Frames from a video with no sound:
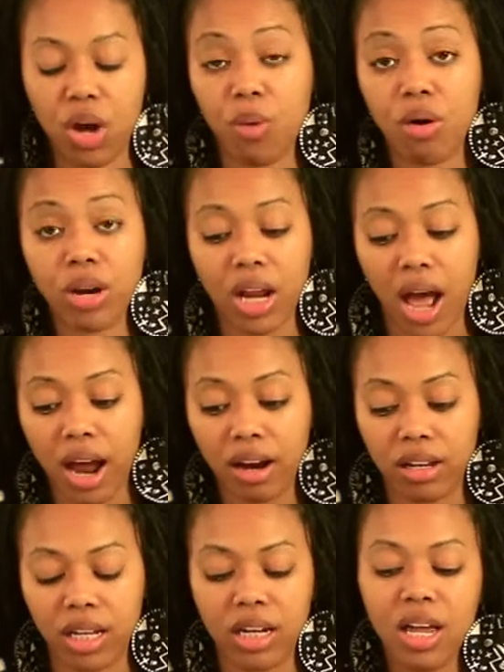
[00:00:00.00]
I won't need
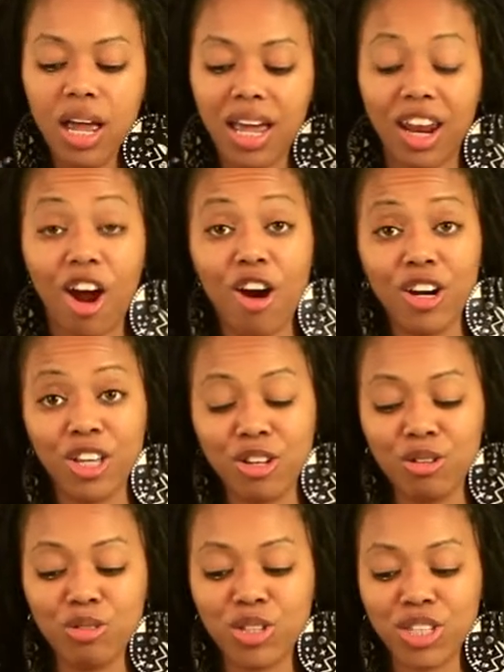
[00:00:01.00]
Ireland, and I already
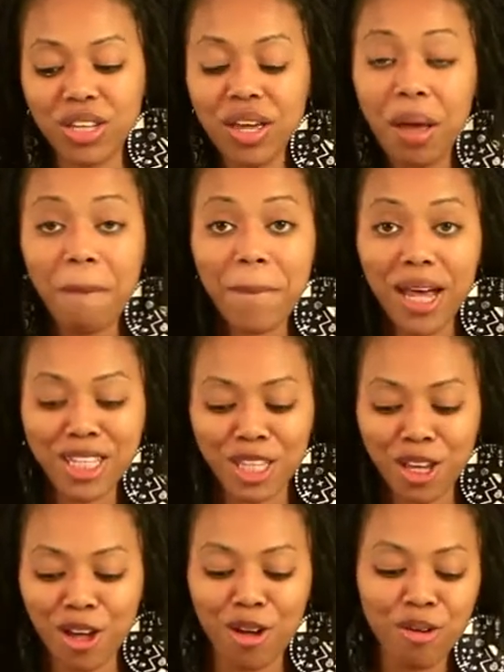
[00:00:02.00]
used
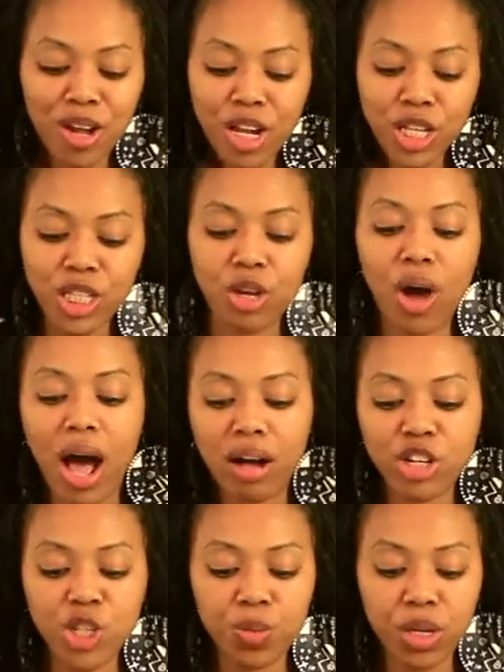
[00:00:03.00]
Mexico. So
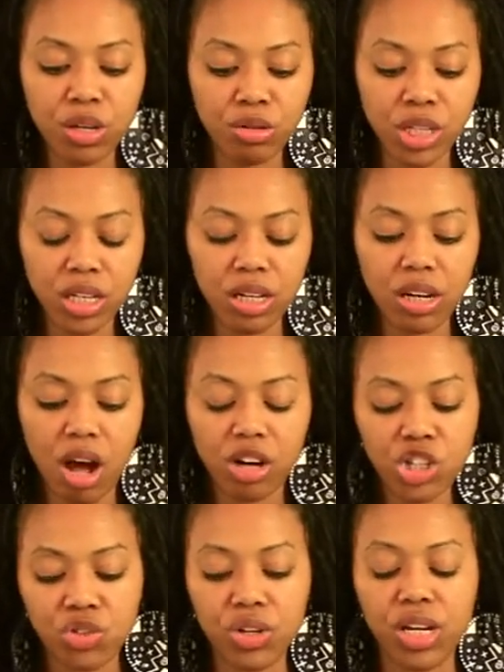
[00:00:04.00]
I'll just be using
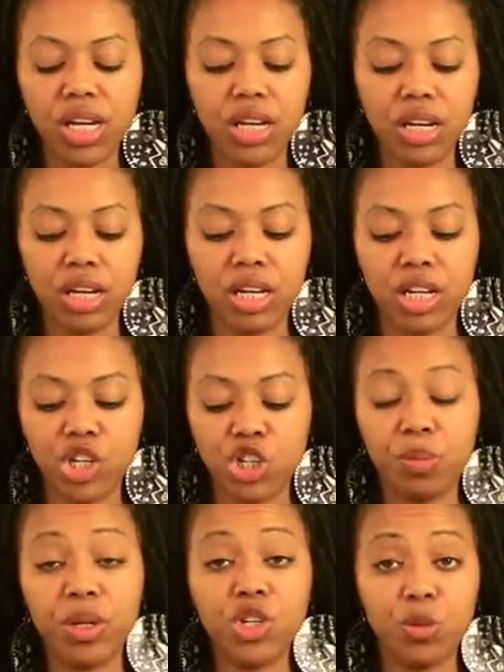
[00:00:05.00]
Australia, India,
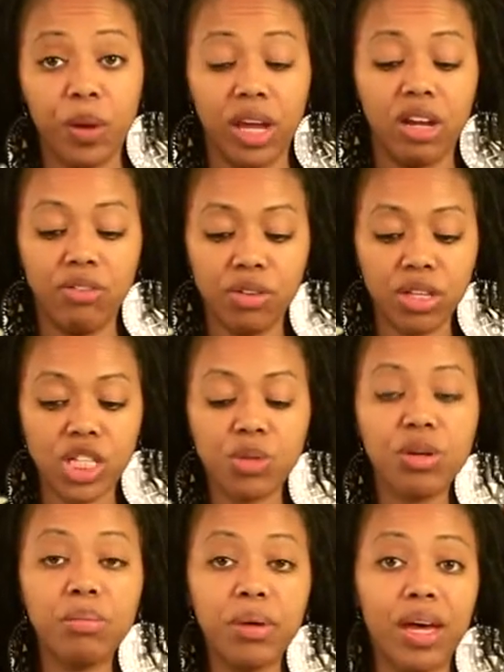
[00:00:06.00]
Egypt, and Japan for this
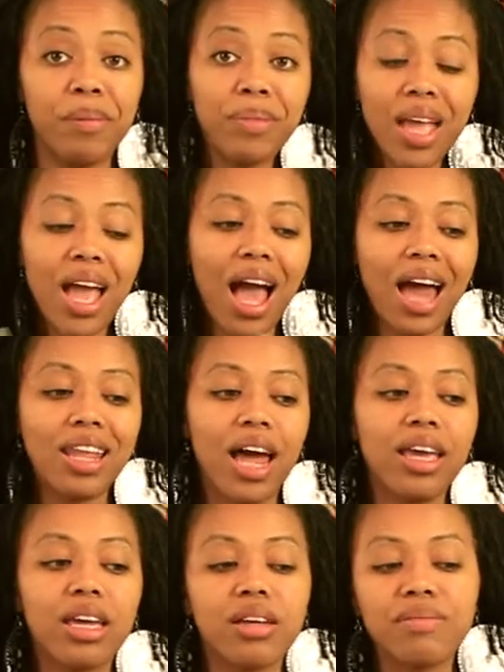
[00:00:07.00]
one, but I
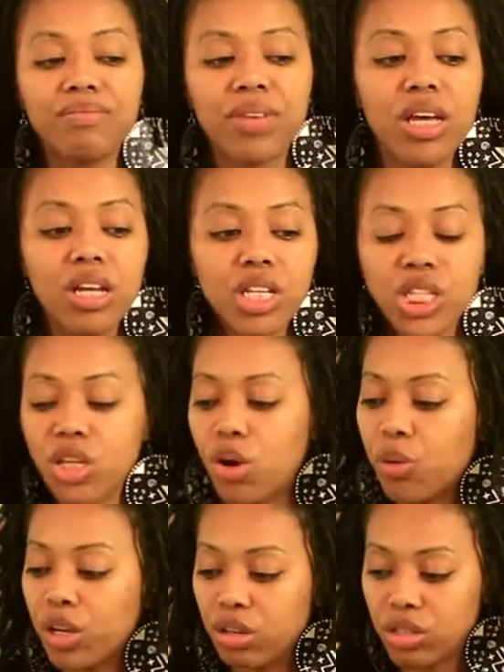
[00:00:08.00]
like it.
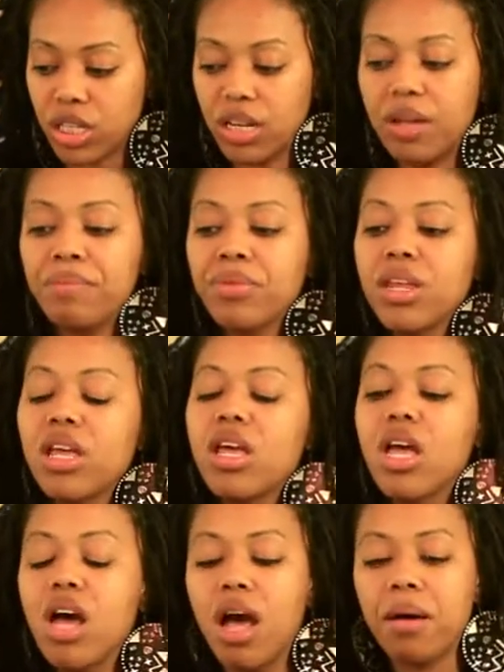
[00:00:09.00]
So we're using it.
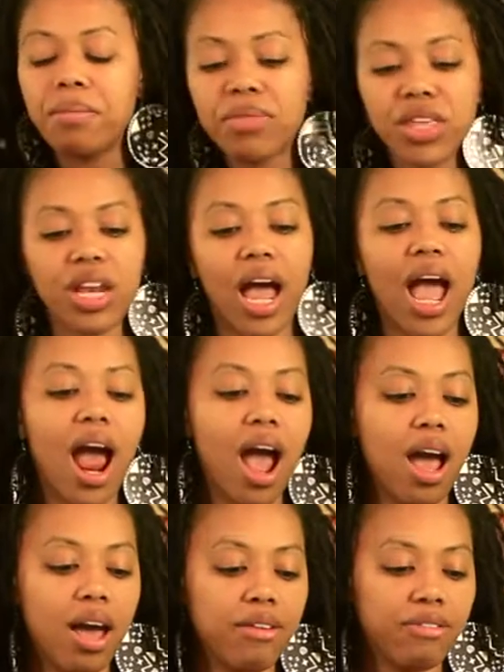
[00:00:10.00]
Um, then I
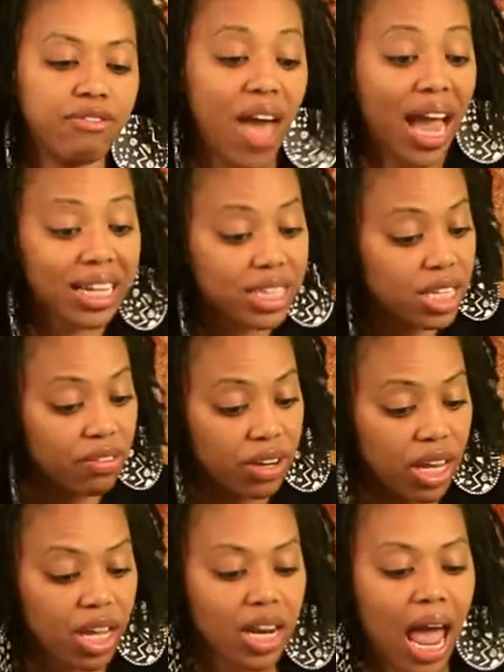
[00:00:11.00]
have
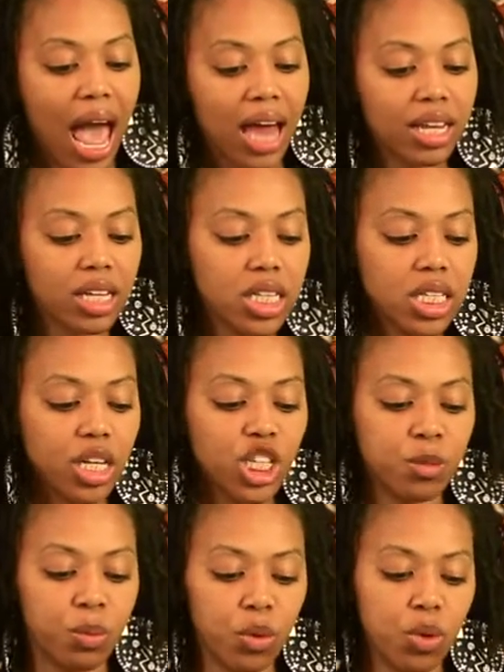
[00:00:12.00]
Factivity, an atlas
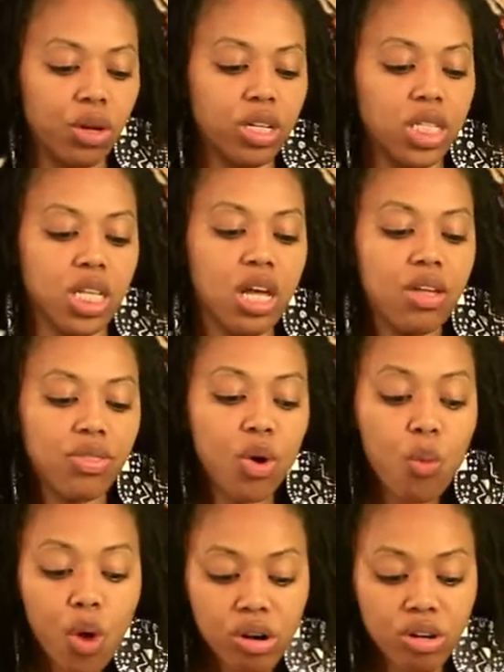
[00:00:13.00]
explores the
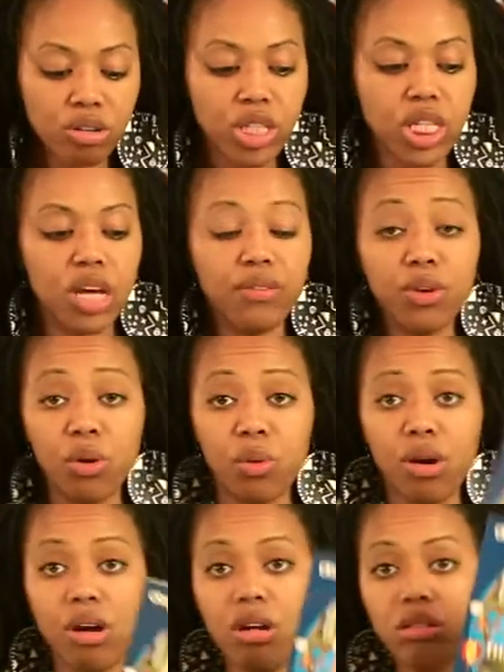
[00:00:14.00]
wonders of your
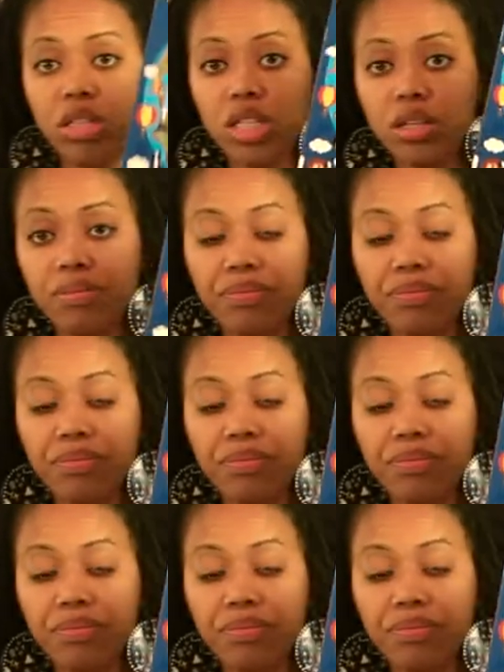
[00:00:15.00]
world.